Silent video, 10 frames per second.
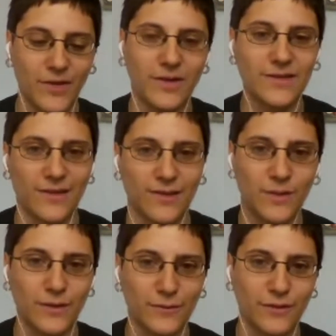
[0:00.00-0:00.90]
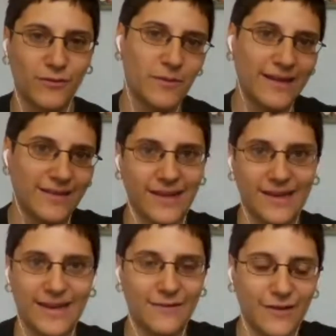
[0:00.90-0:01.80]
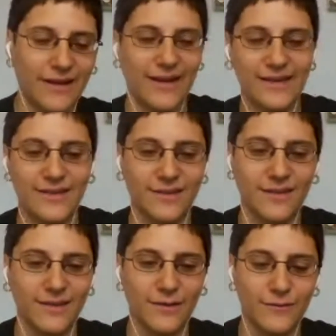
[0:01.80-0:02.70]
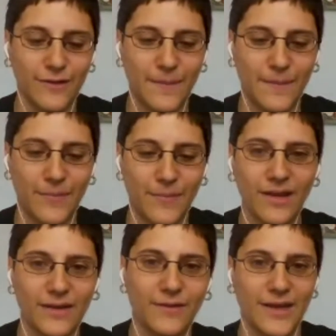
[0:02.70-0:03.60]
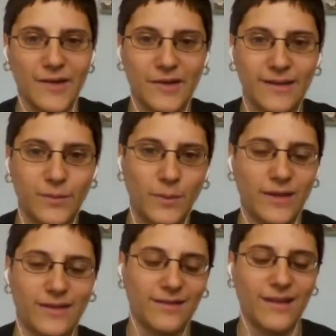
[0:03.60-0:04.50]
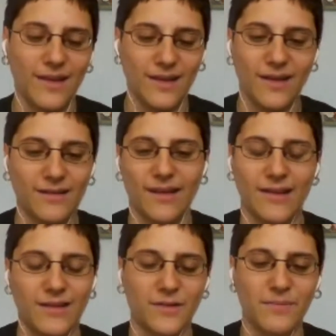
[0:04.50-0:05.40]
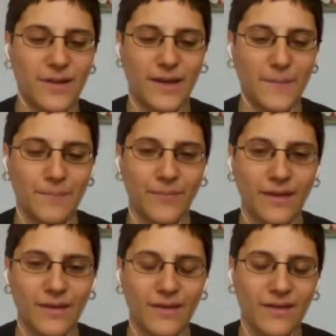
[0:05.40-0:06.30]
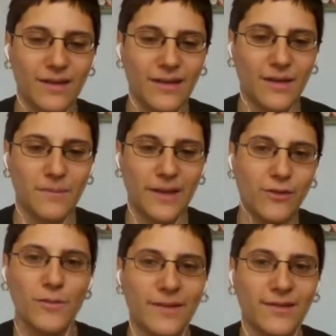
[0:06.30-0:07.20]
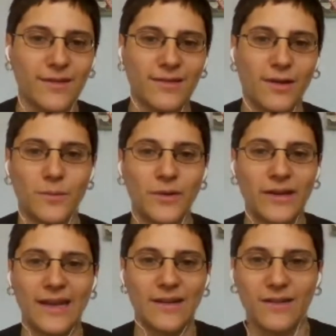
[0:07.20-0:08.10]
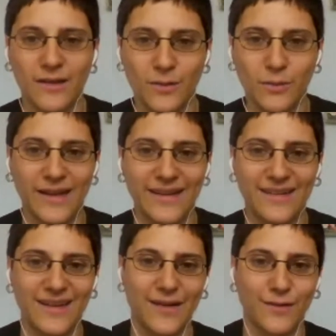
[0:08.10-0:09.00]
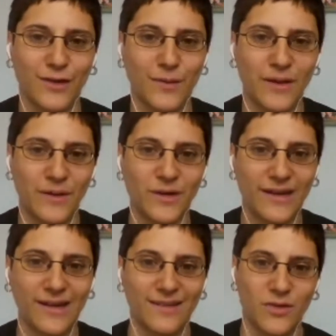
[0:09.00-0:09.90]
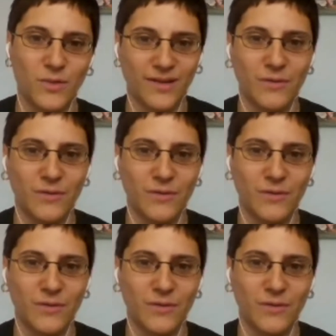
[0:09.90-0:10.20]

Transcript: go into hospital for three weeks and like have very high doses of um, of steroids because it's like her um, um, like throat muscles had stopped working and her lungs were like kind of stopping working, so wow. she